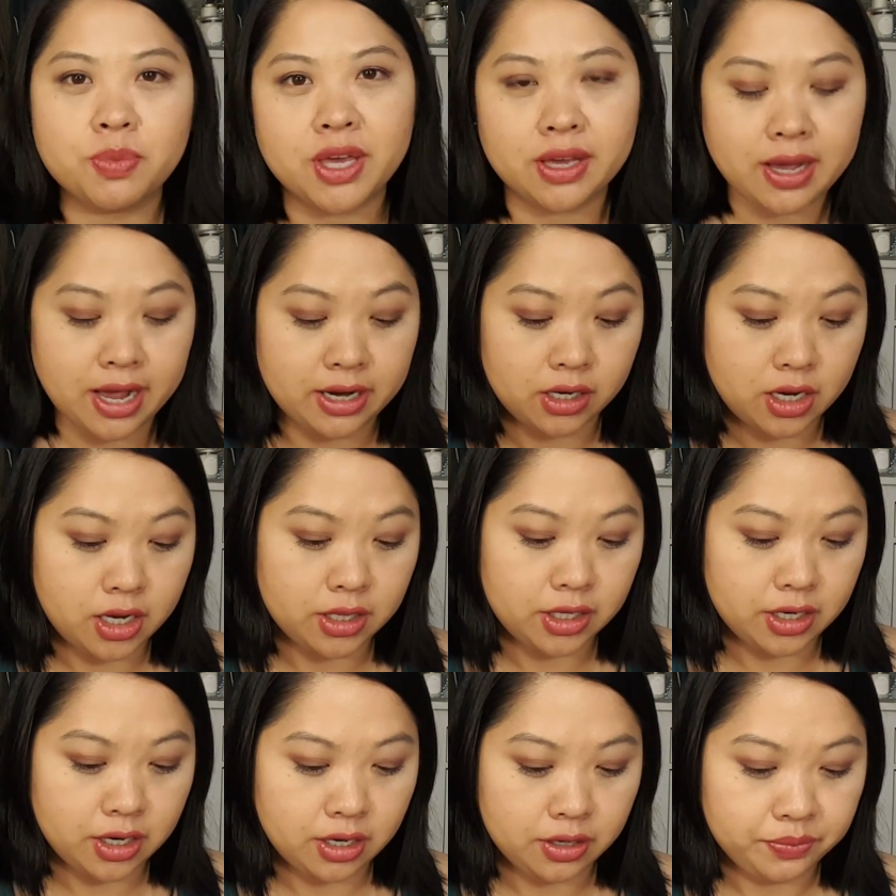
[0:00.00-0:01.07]
pink kind of
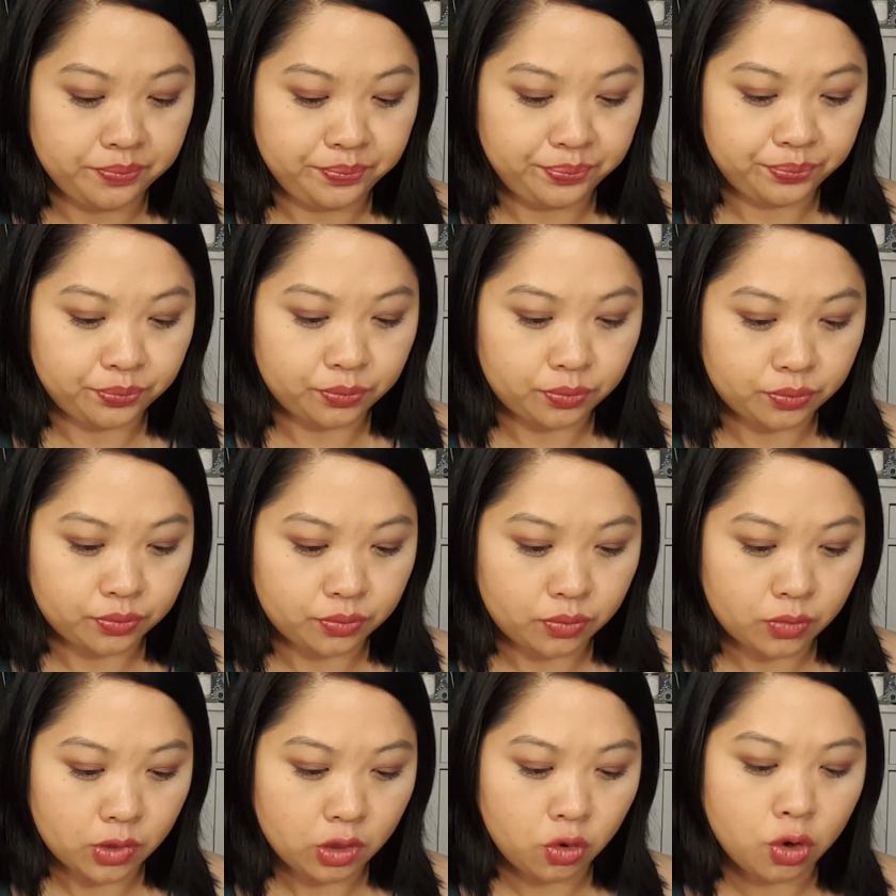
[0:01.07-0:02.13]
color
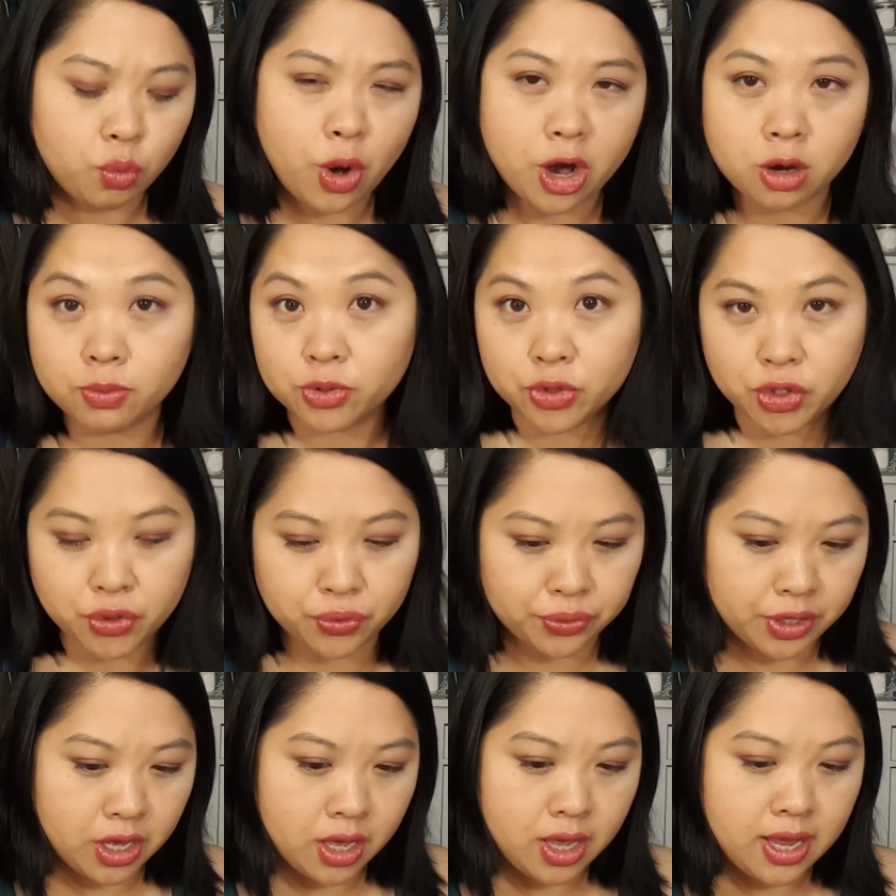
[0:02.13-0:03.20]
or wearable
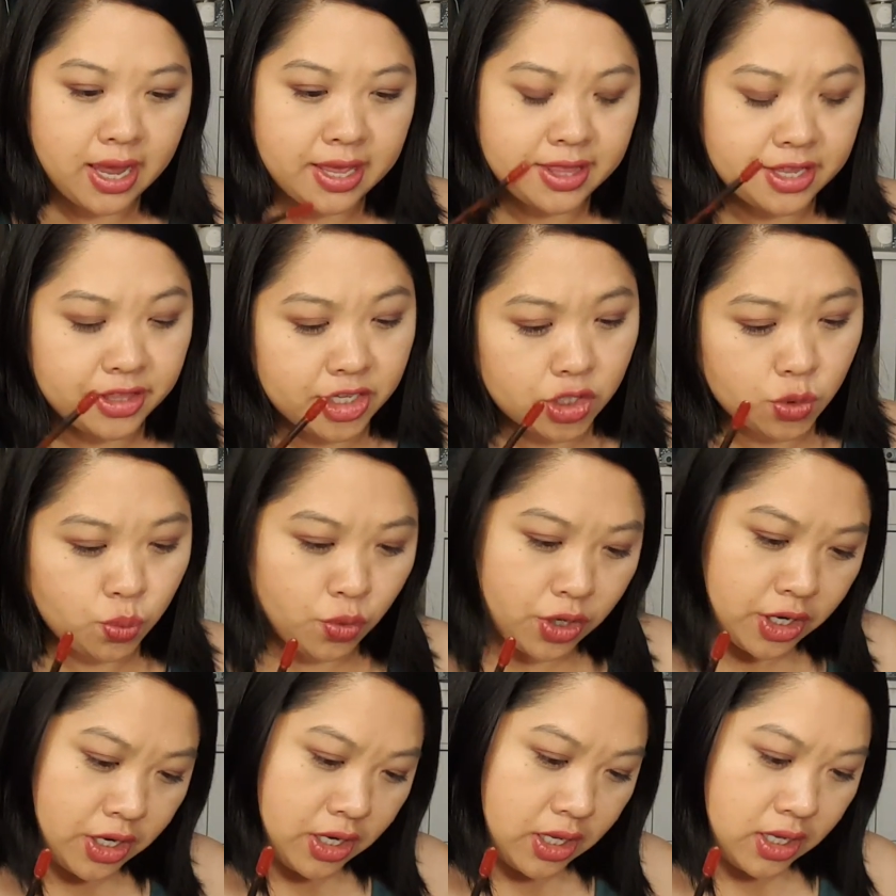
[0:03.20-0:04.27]
nude. And then this
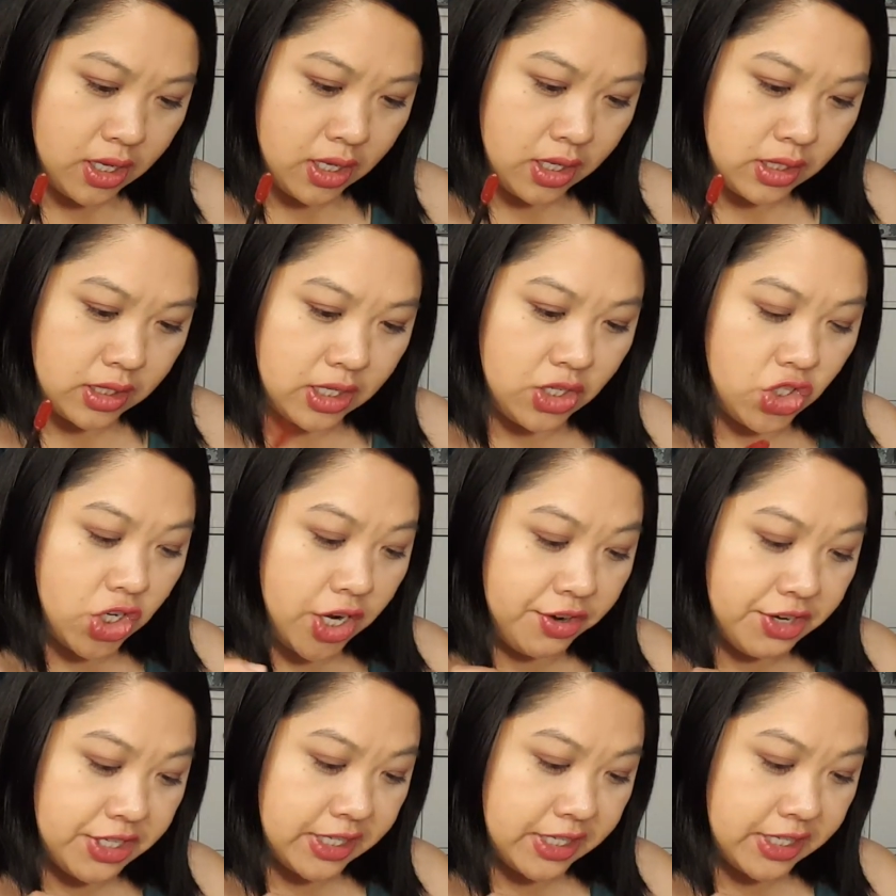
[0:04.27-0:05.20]
one is in Cherry